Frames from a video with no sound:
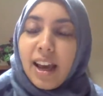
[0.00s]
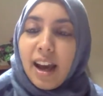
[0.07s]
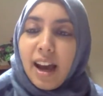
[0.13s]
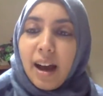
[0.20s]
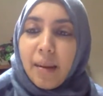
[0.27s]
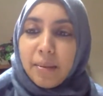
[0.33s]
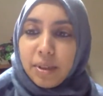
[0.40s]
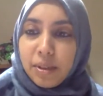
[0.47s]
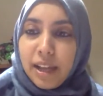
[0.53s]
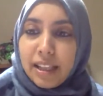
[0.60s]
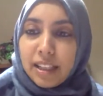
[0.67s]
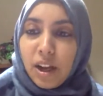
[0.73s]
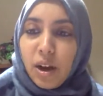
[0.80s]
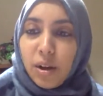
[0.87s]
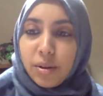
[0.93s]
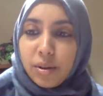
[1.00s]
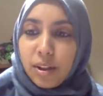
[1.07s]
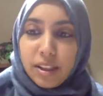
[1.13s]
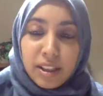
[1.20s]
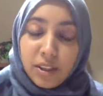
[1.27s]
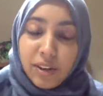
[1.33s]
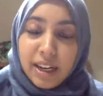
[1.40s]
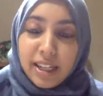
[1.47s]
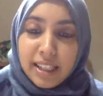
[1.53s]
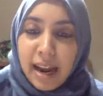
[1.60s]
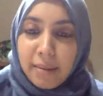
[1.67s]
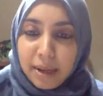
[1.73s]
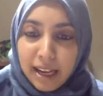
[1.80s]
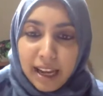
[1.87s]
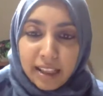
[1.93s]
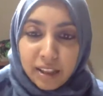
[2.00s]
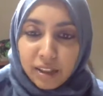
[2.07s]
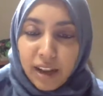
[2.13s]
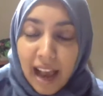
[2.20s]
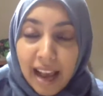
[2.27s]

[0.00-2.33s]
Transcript: So it's a great time to